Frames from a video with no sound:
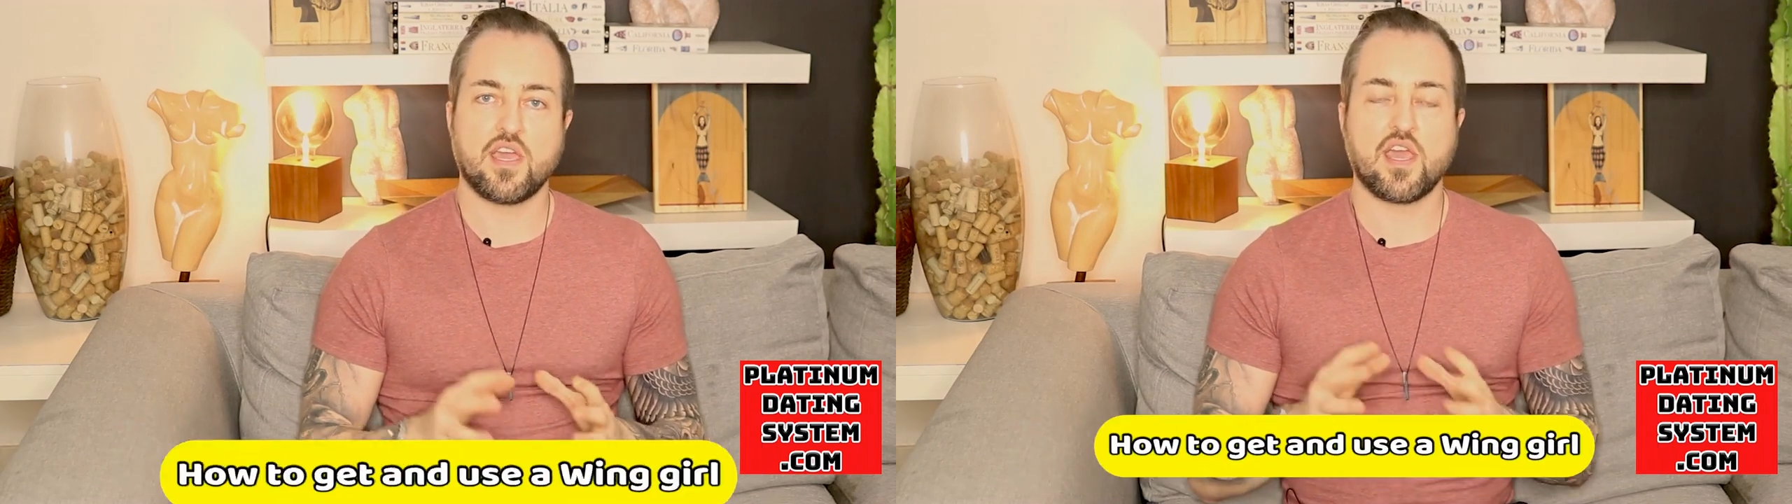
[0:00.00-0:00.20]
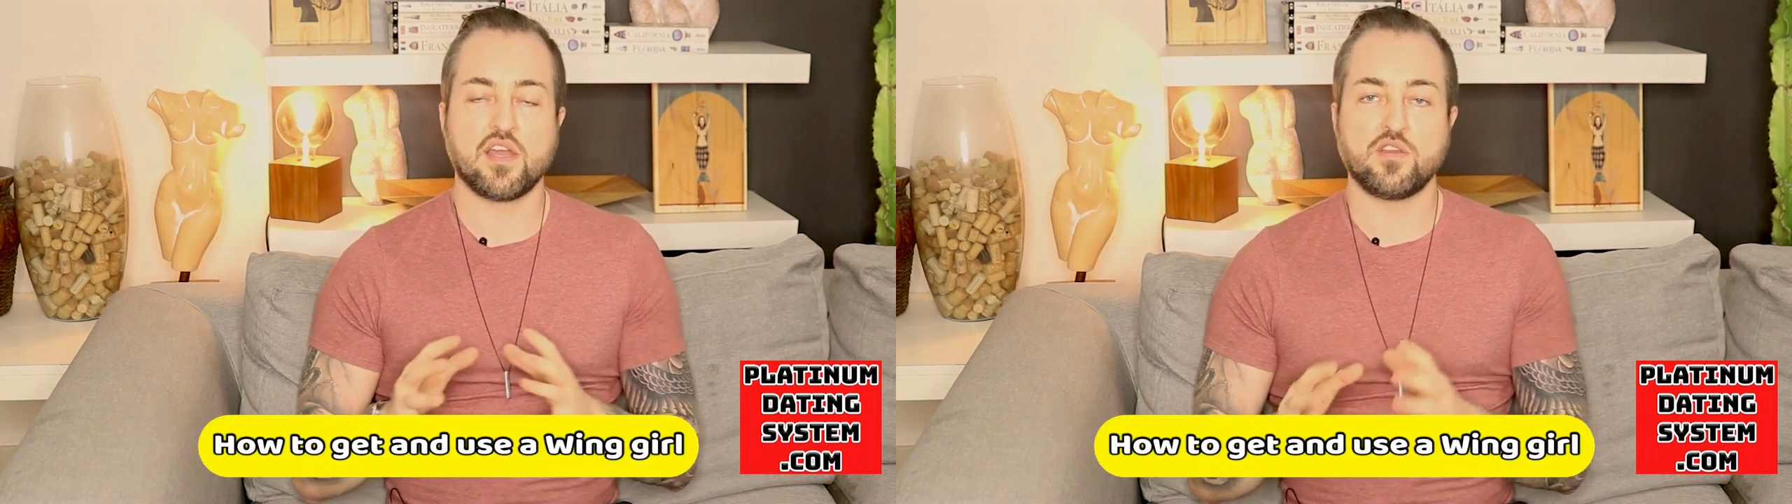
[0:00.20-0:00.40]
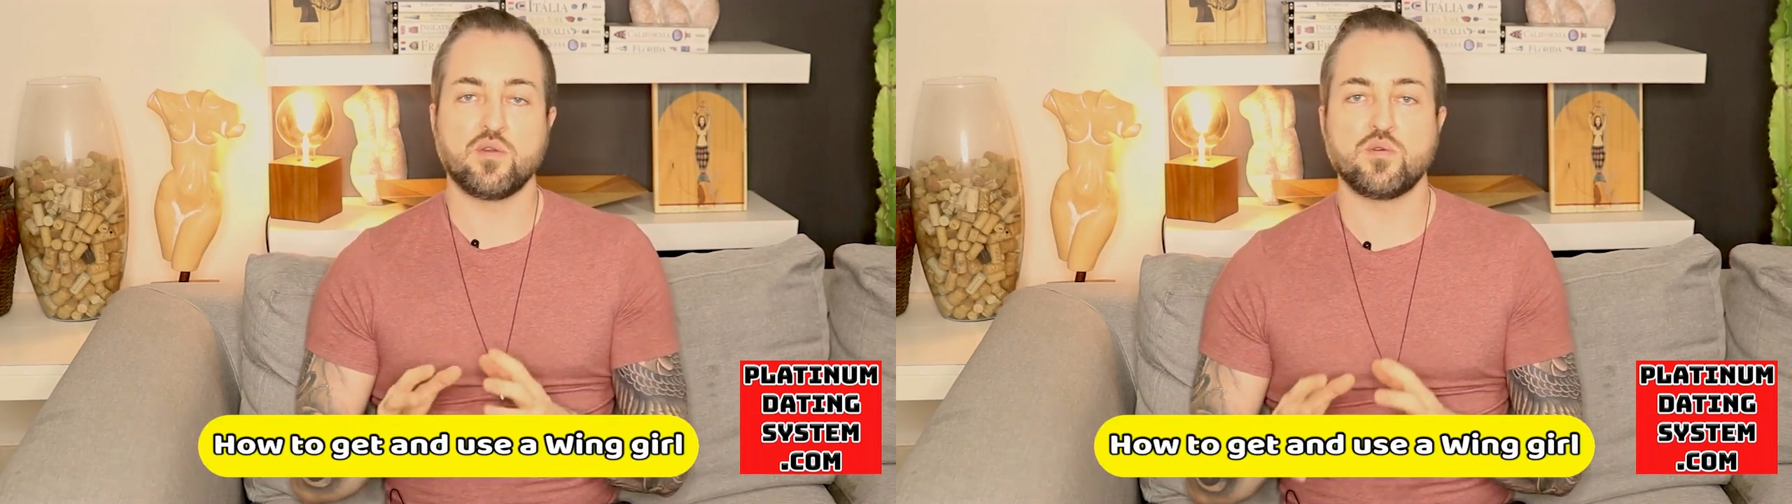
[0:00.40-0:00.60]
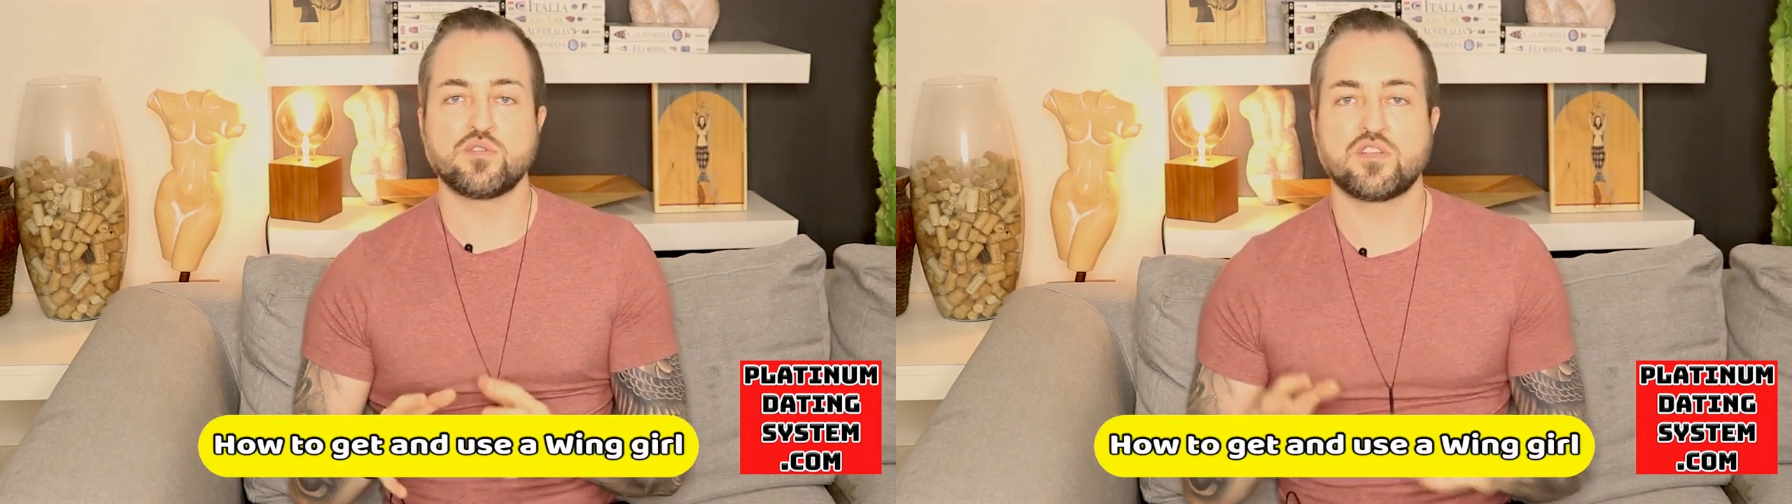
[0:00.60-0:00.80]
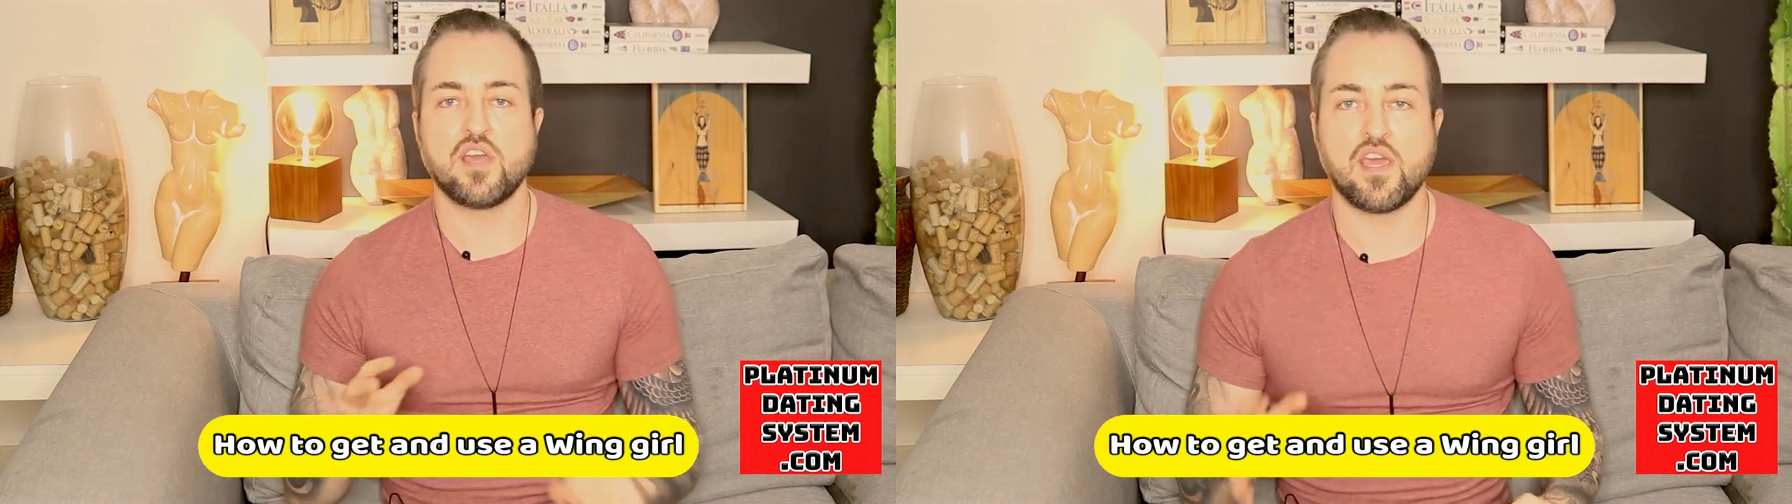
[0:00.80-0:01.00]
and
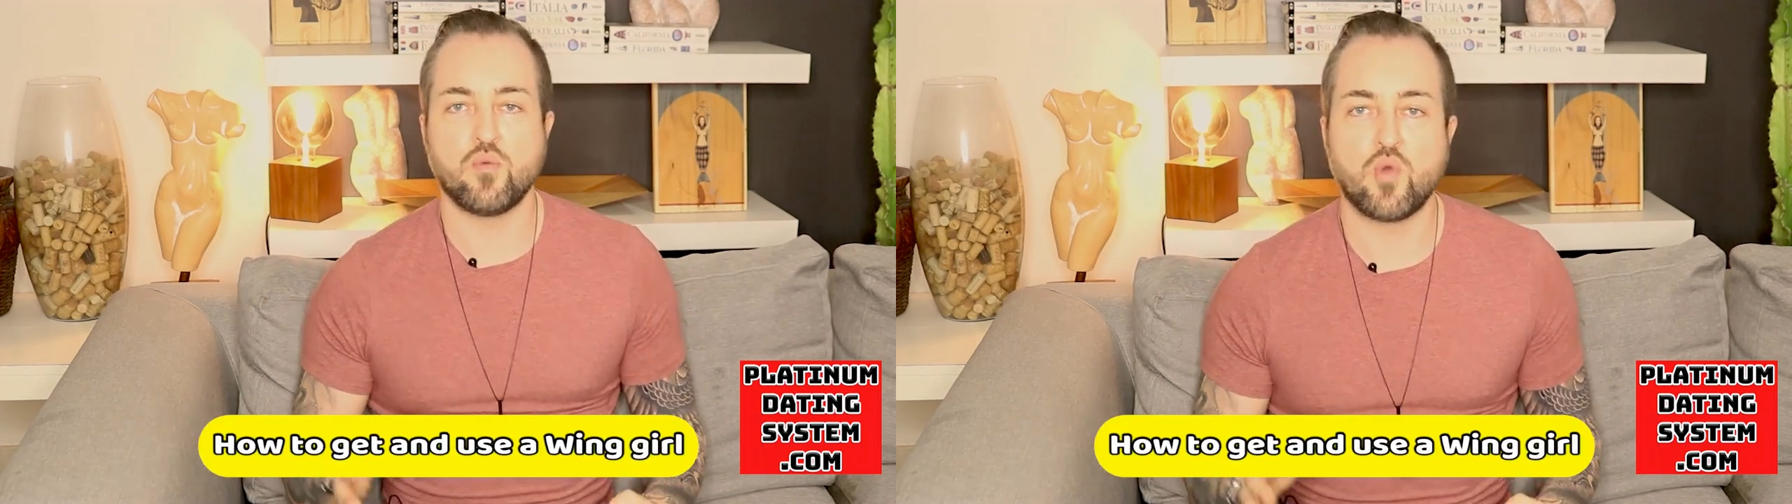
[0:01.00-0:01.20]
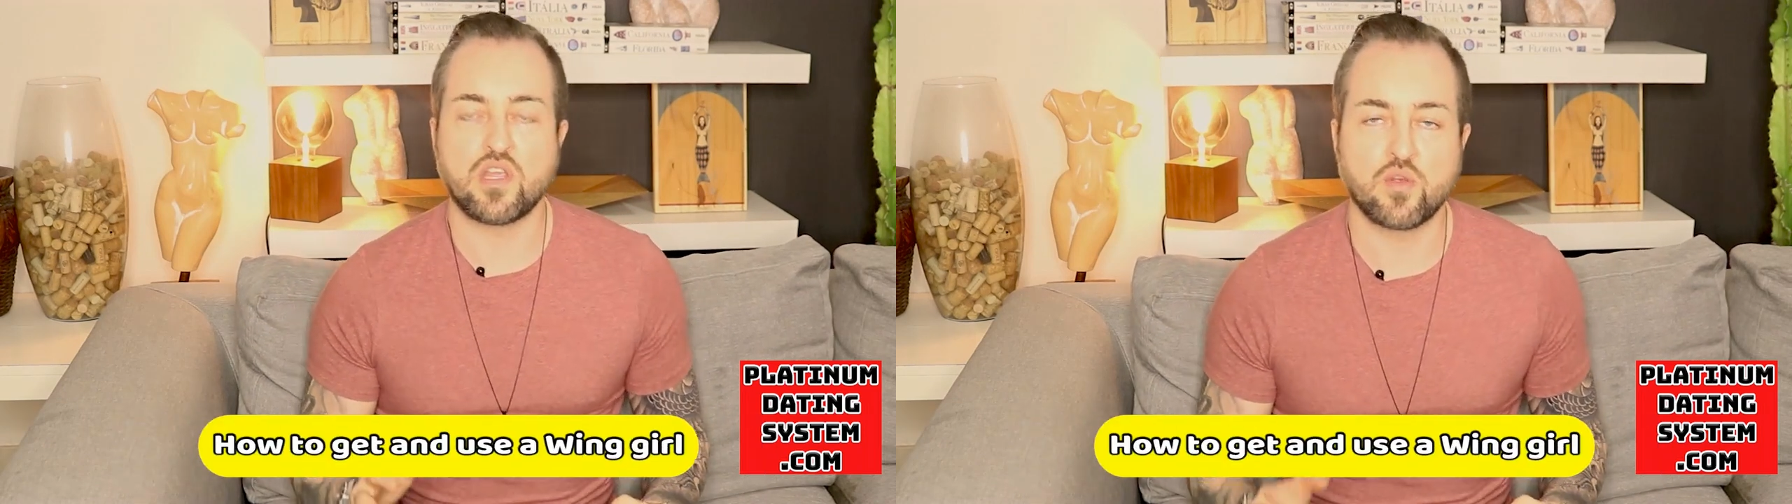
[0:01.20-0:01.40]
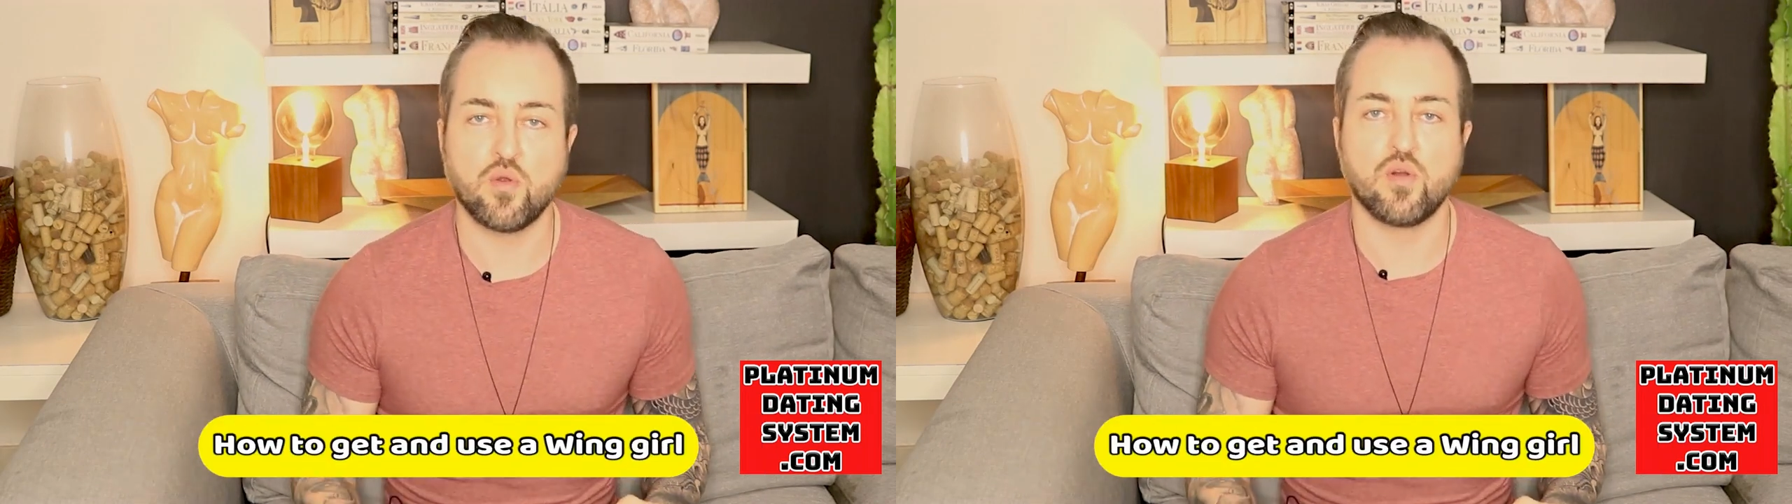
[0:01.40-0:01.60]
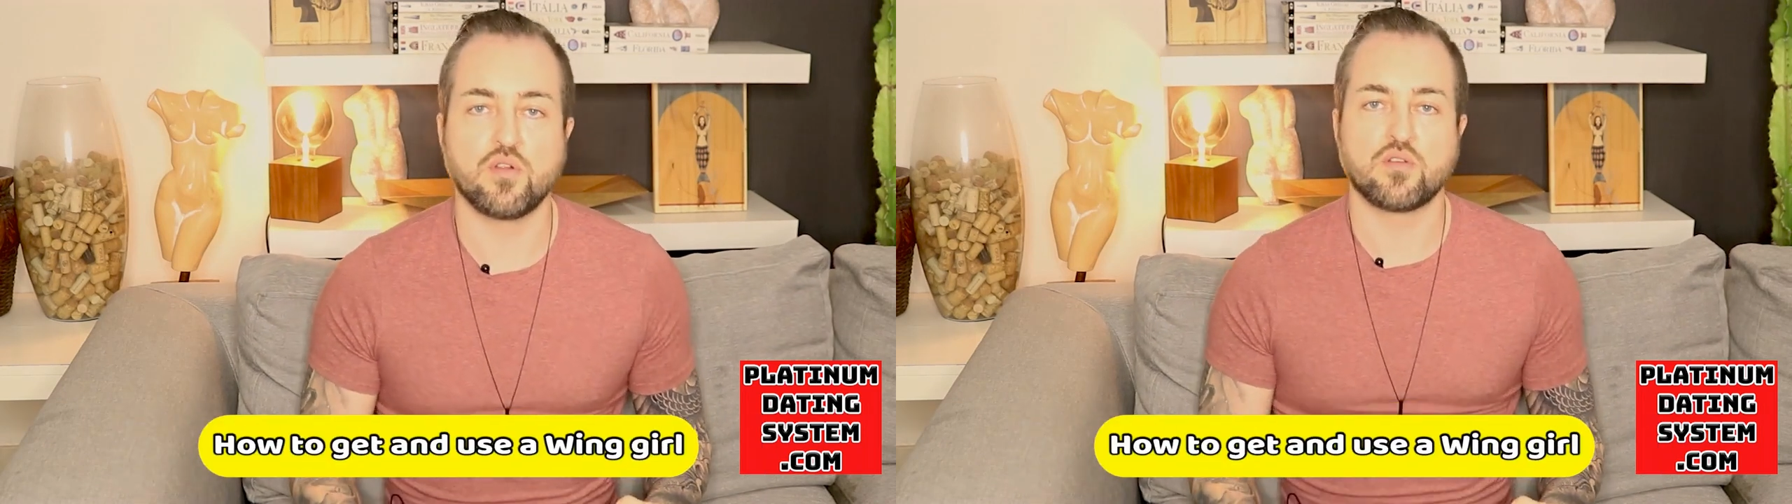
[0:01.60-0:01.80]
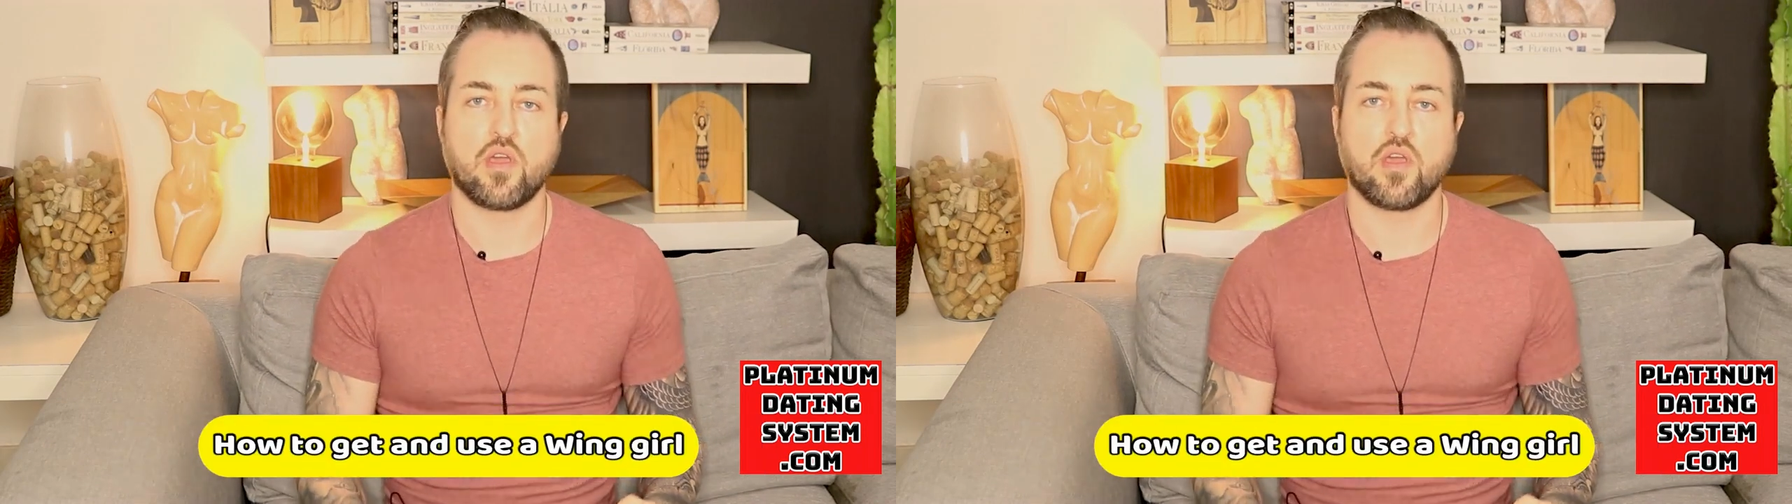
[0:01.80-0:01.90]
use a wing girl,